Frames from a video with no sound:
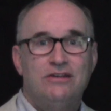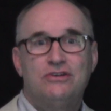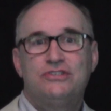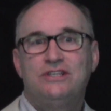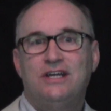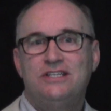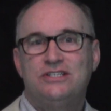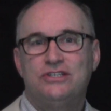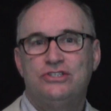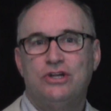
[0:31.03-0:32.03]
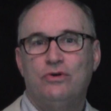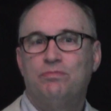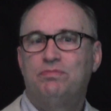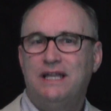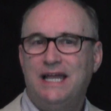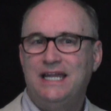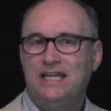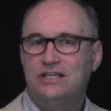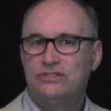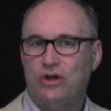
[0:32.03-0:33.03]
There are studies that show
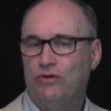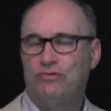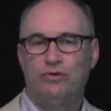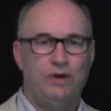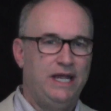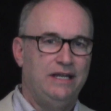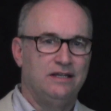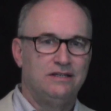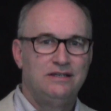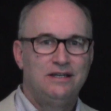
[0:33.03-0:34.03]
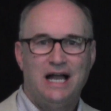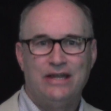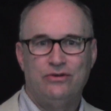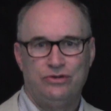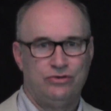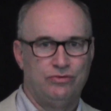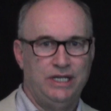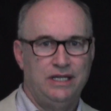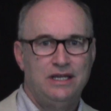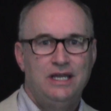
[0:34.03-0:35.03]
planning is overrated. I don't
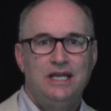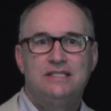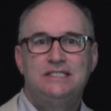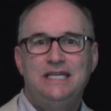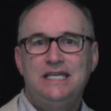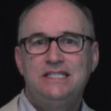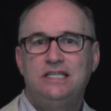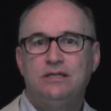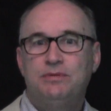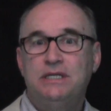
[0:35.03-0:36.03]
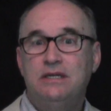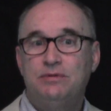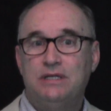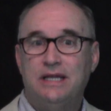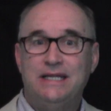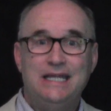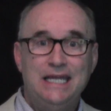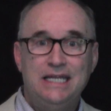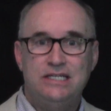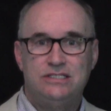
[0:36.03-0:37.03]
agree. It's easy to manipulate
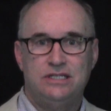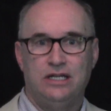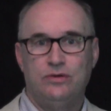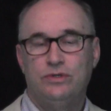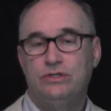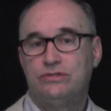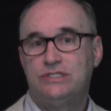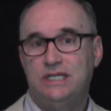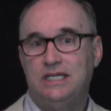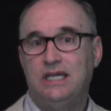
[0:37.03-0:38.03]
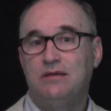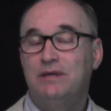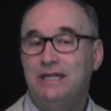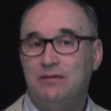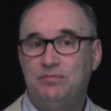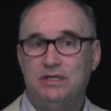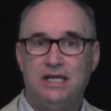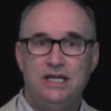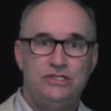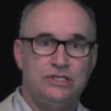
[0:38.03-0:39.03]
any study when you're seeking
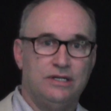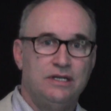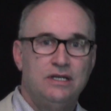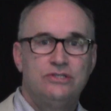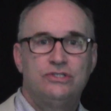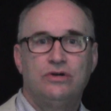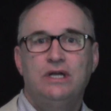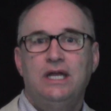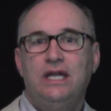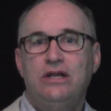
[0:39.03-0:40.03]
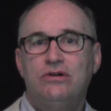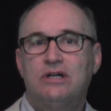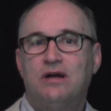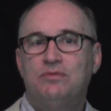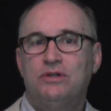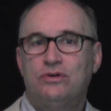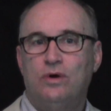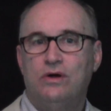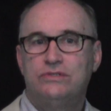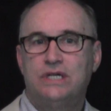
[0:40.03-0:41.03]
manipulation. So here are a couple of
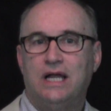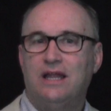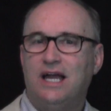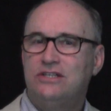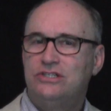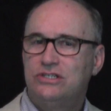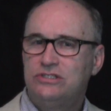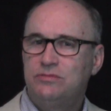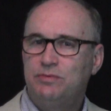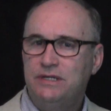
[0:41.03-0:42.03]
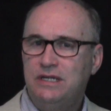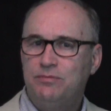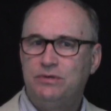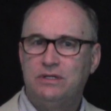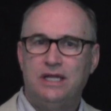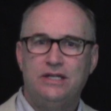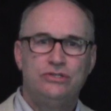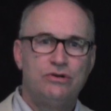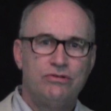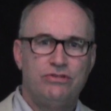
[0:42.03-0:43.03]
quotes I like just to
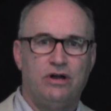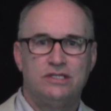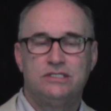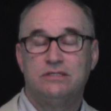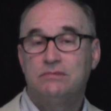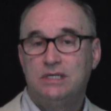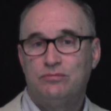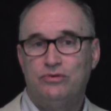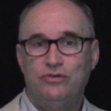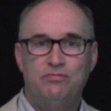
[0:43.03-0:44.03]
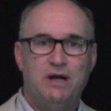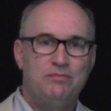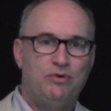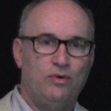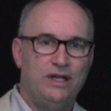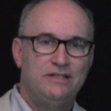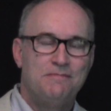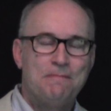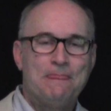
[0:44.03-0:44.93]
manipulate your thoughts and prove my point.